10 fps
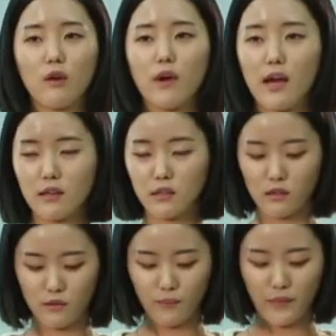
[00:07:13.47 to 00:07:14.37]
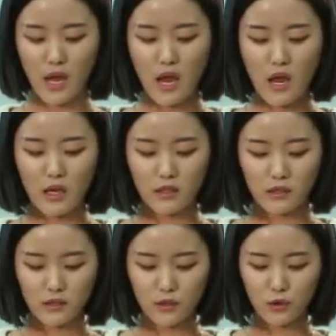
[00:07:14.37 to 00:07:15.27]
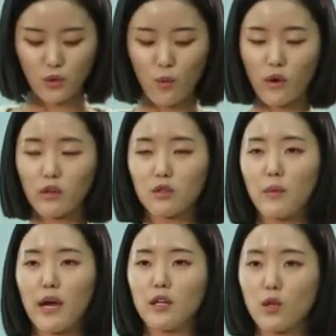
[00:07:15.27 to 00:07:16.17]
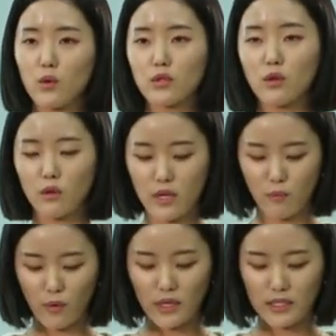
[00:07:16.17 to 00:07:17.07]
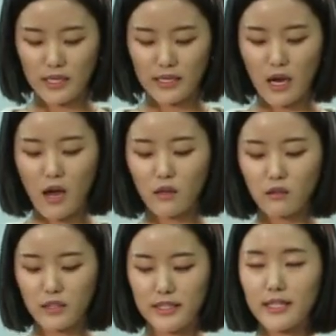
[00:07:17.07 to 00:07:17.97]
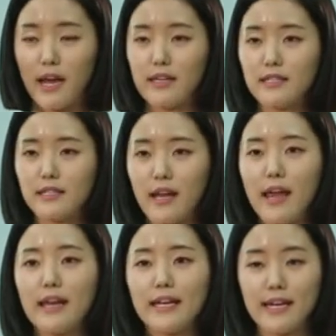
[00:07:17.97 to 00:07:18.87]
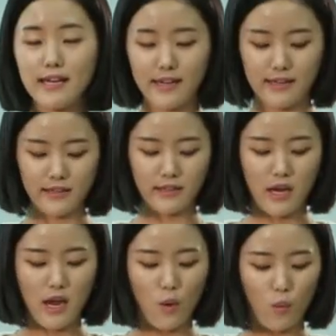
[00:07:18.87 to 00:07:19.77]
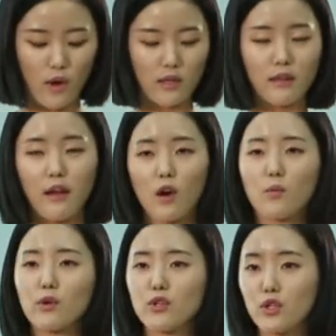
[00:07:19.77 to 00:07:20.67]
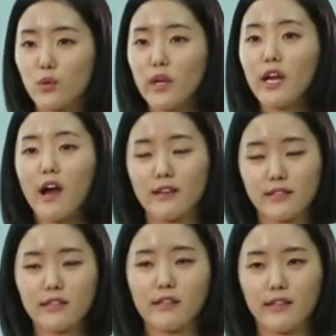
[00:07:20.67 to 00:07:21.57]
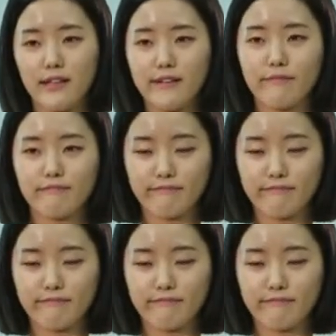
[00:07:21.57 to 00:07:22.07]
of Hangul to the world by those collaborated Hangul designs, and it is what they are pursuing constantly.